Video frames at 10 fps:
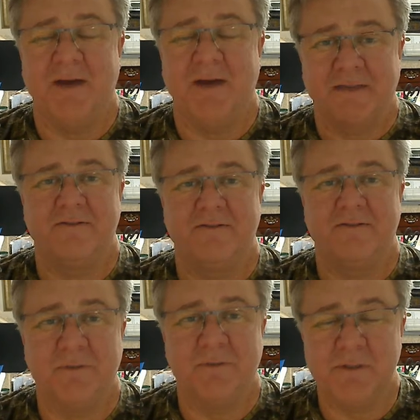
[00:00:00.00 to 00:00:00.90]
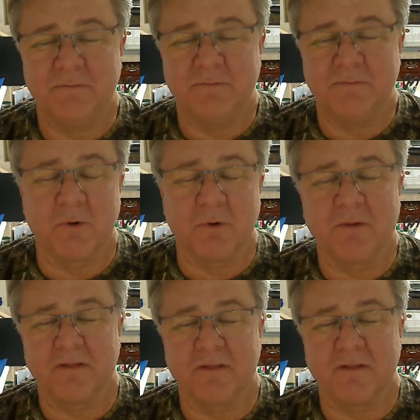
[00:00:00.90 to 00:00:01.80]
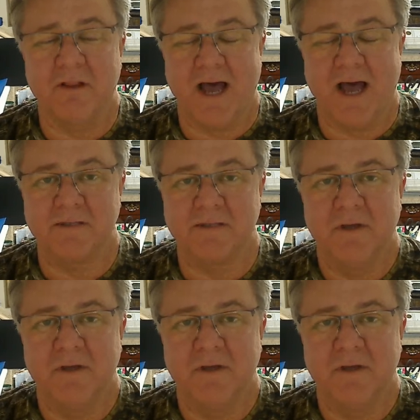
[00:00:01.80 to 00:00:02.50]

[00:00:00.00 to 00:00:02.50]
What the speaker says: I think that's the most important part of the class.